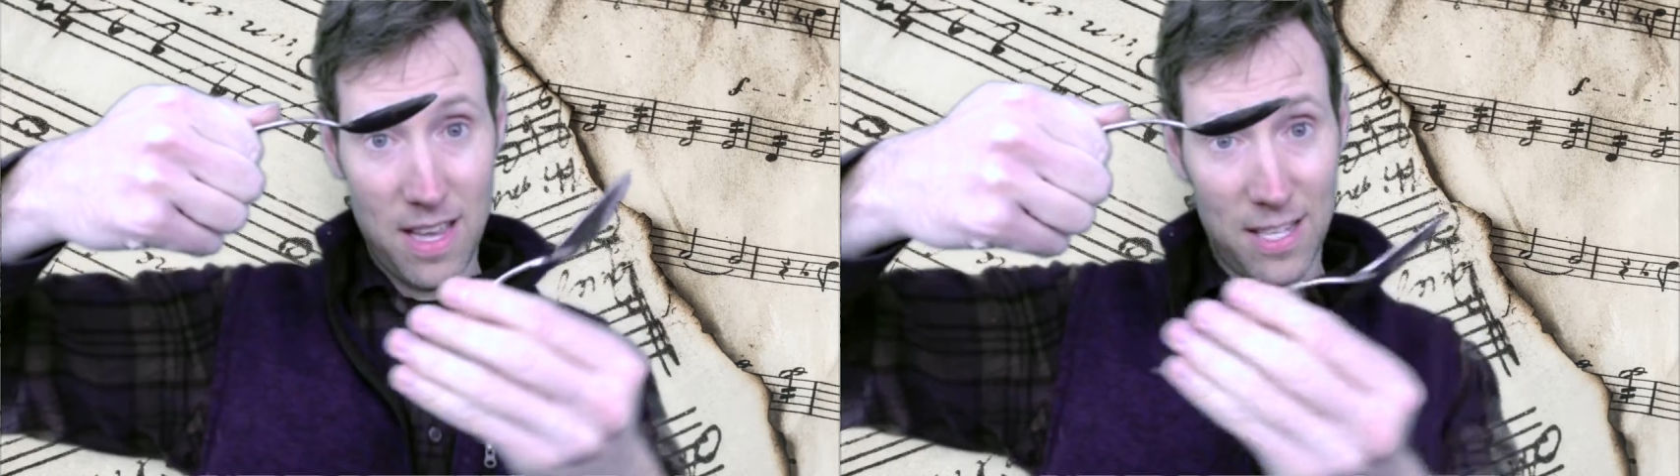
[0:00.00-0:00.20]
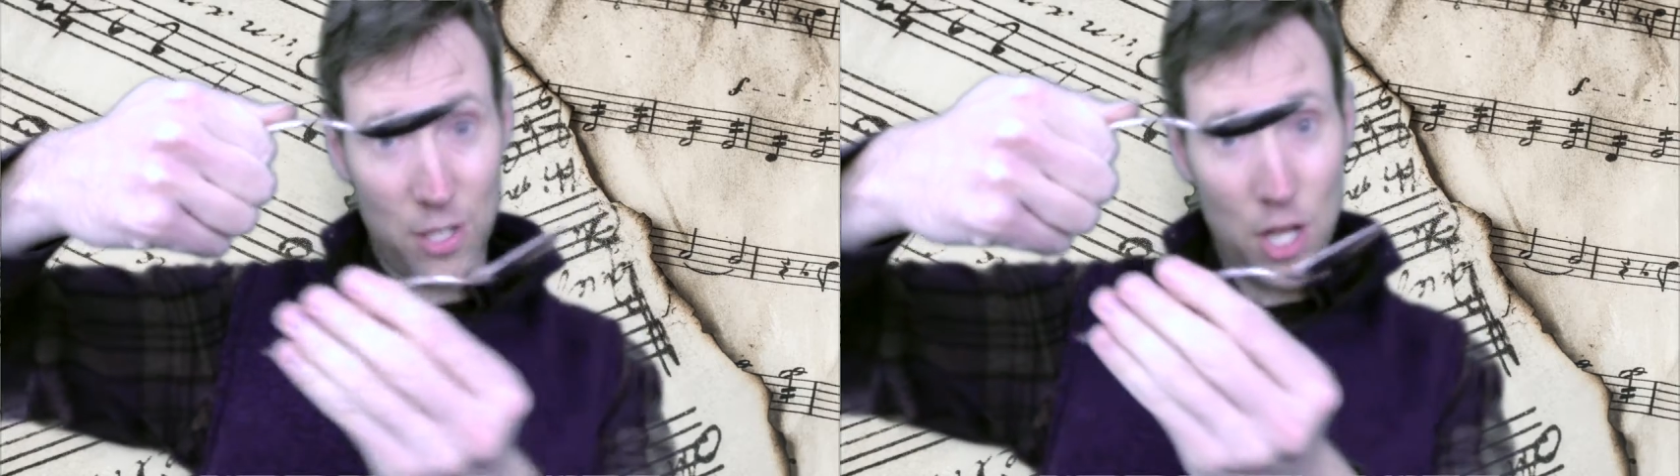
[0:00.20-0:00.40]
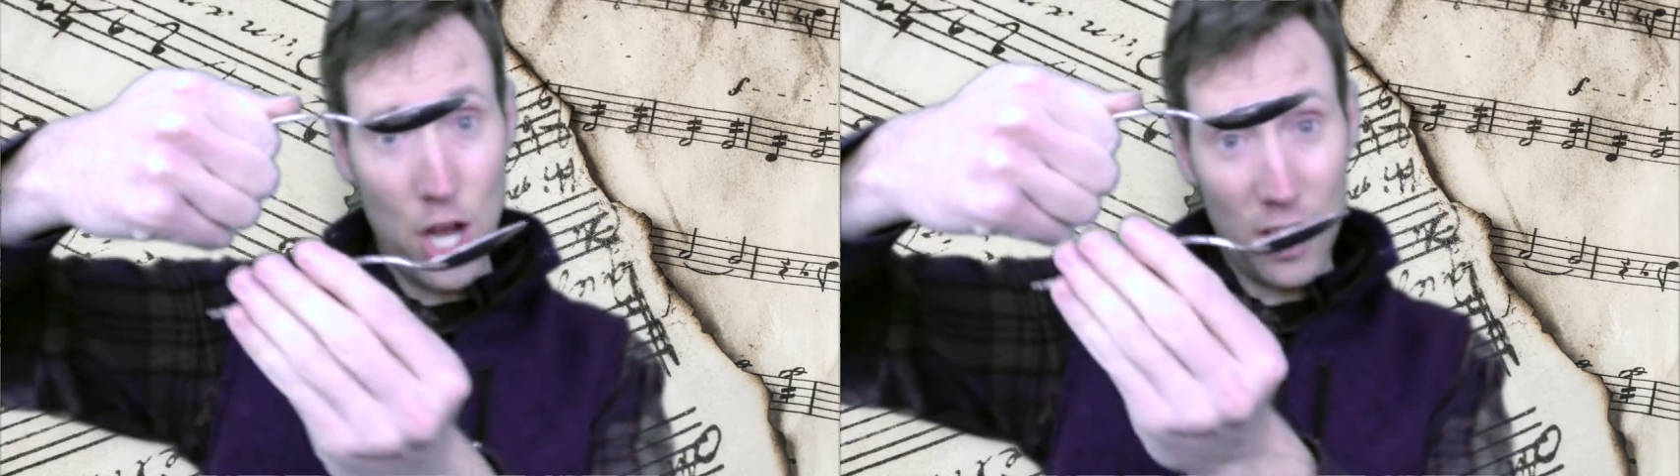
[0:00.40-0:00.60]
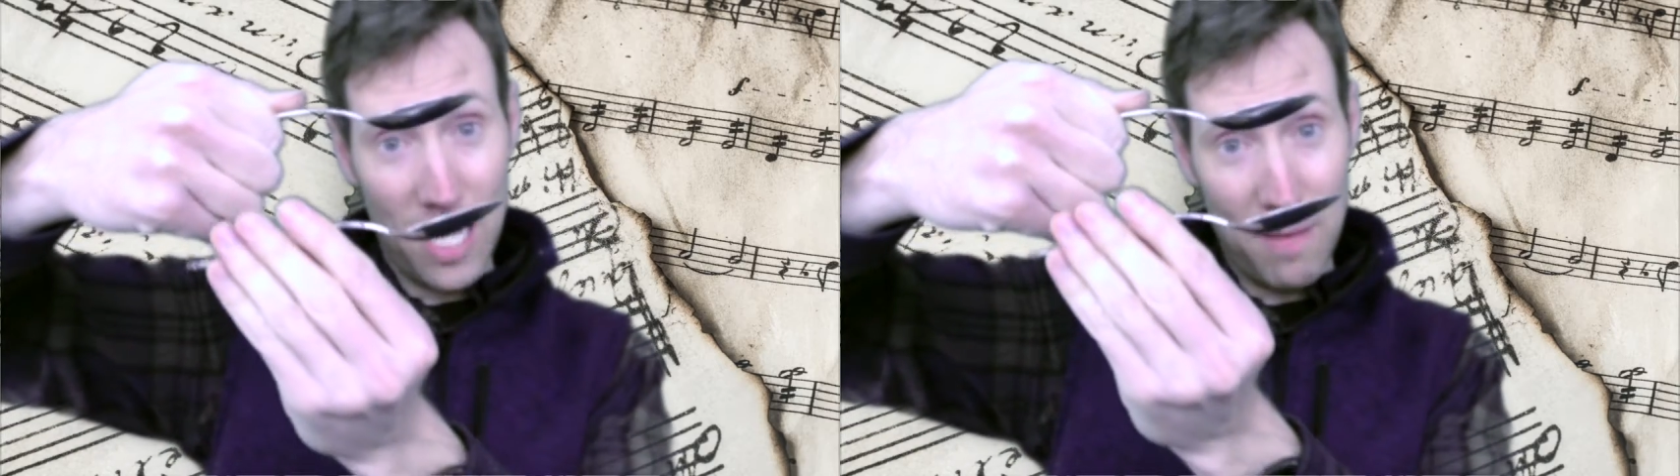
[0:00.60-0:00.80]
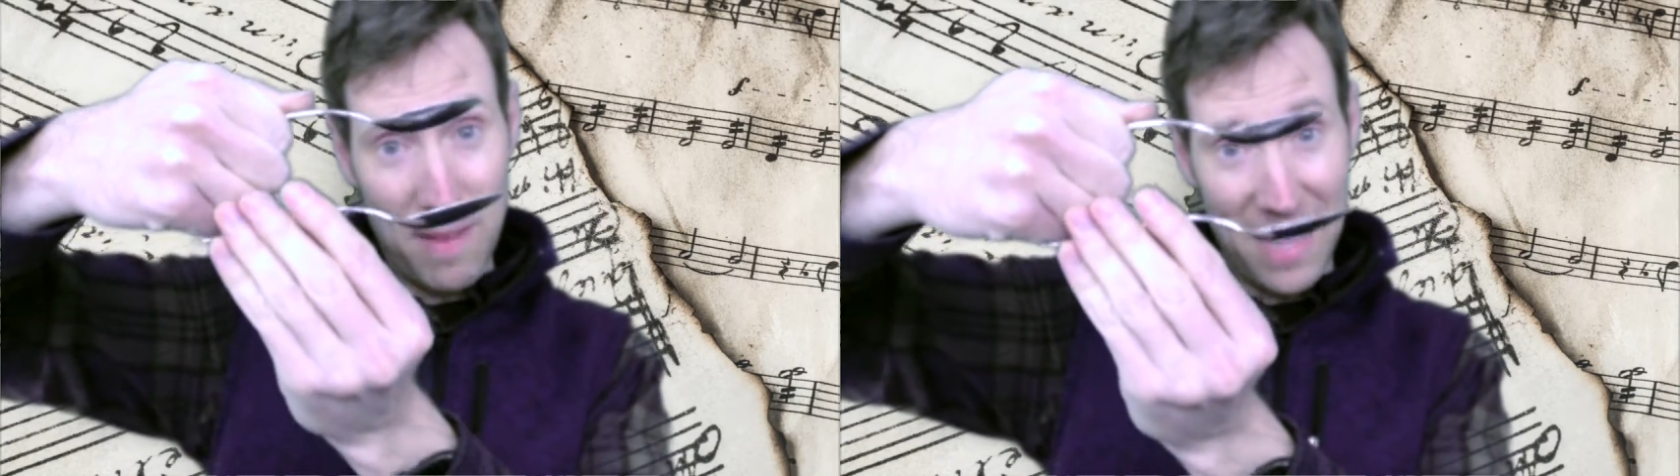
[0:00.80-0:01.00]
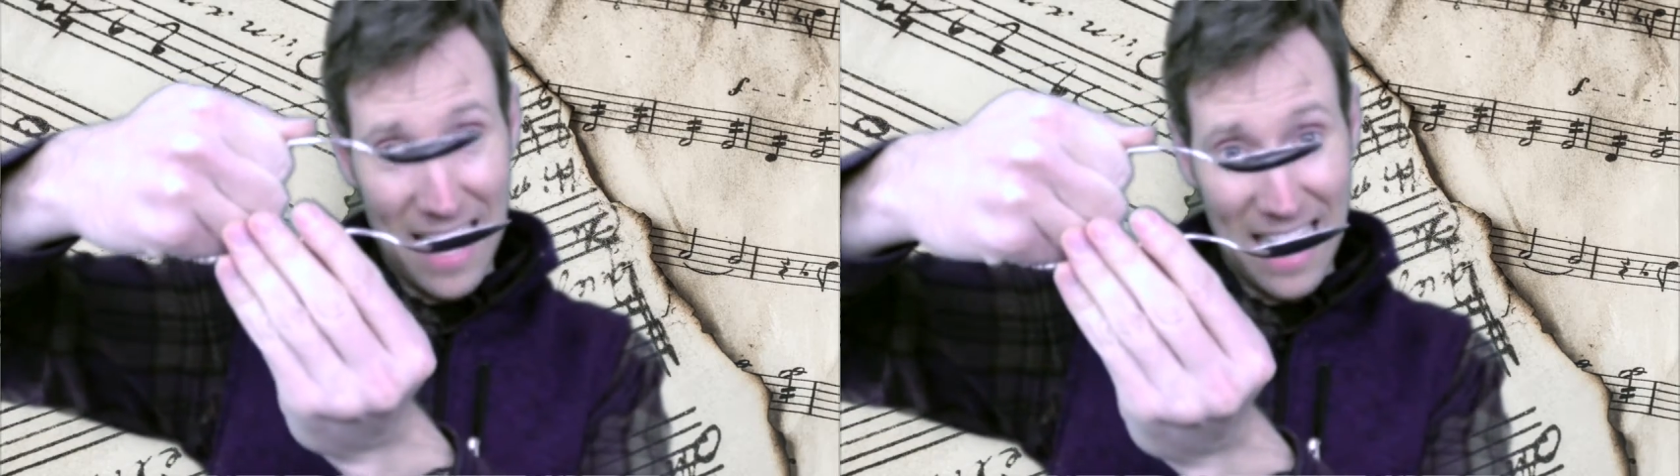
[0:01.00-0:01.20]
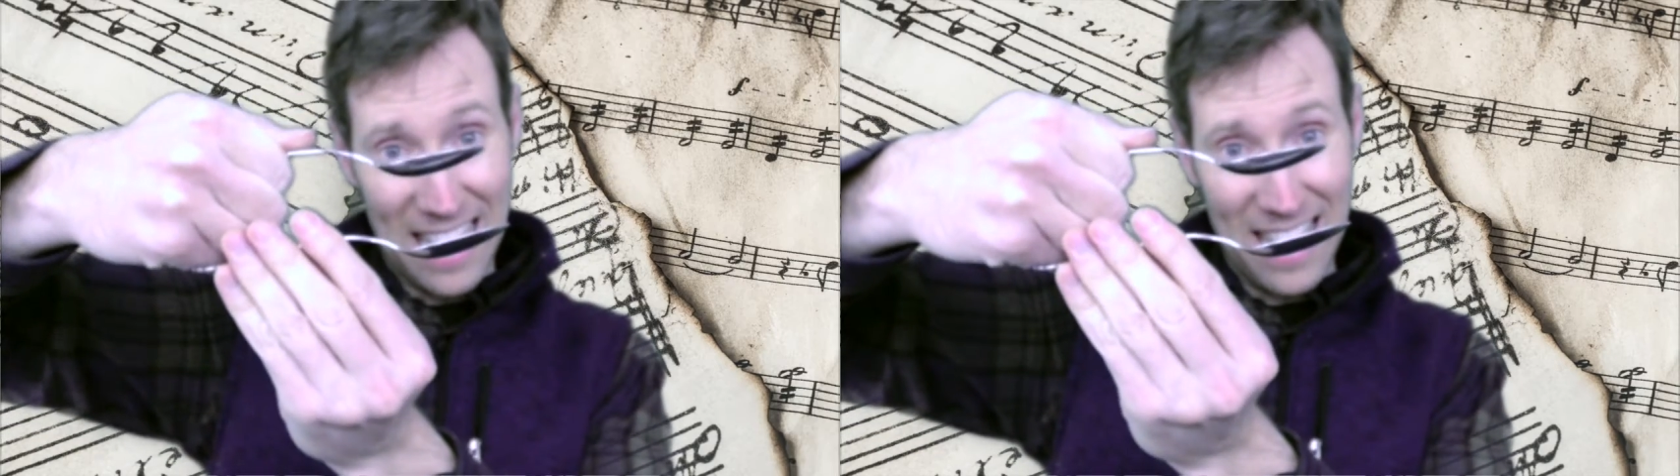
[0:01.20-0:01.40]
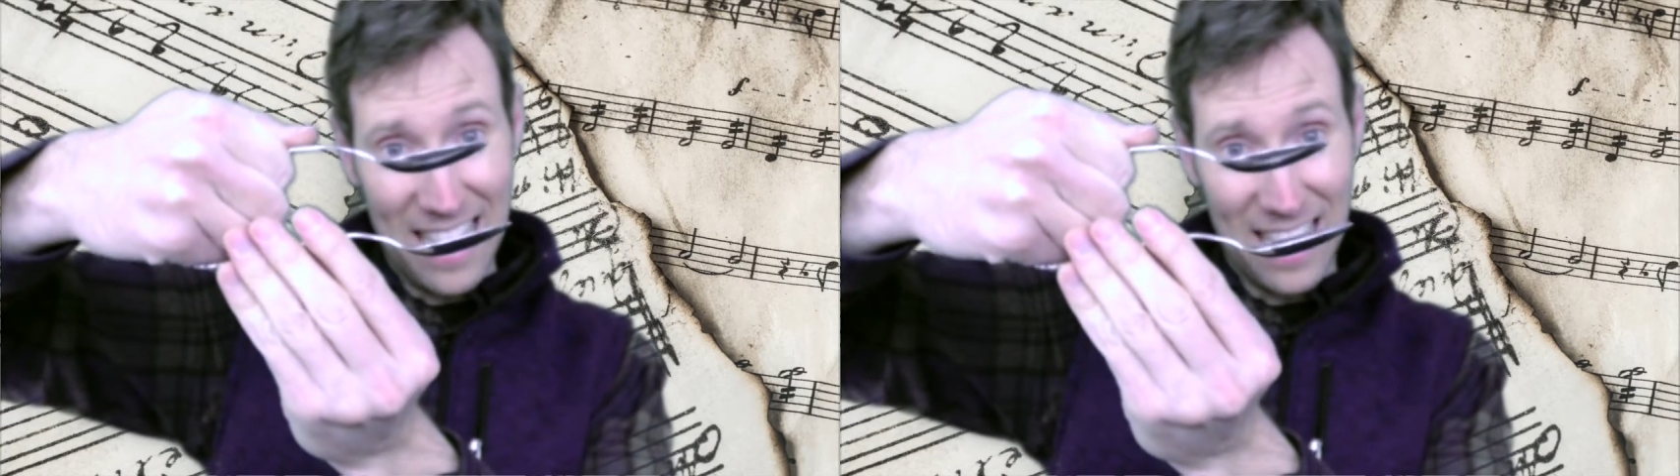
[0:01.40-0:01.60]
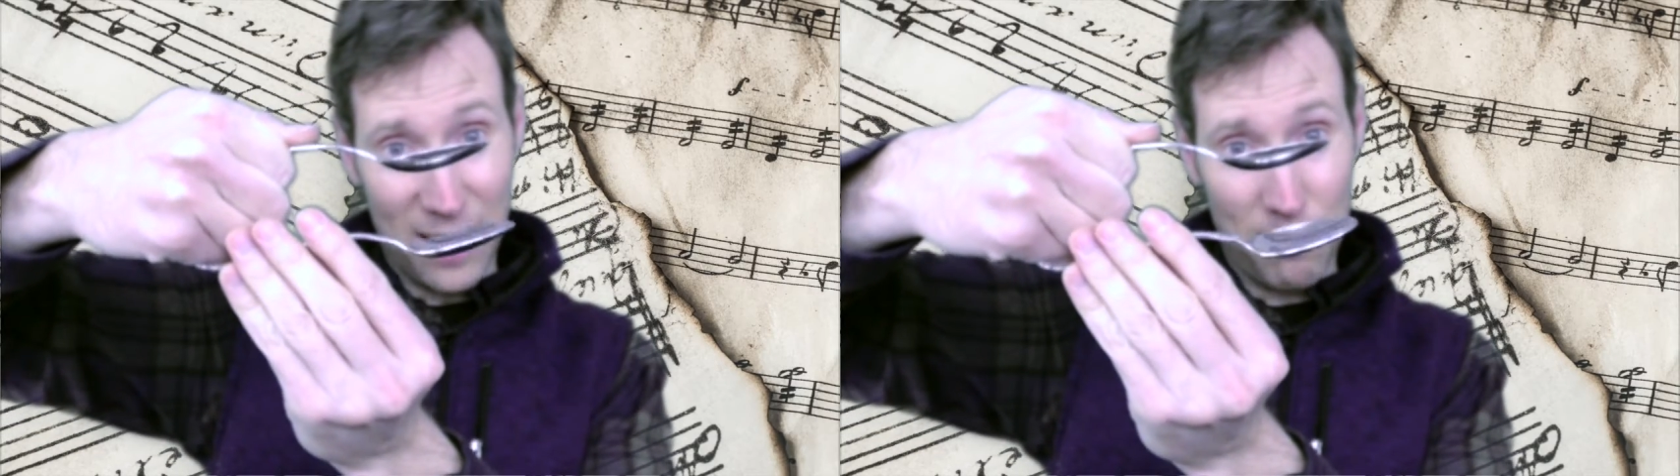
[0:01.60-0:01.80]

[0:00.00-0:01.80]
is not going to be like this,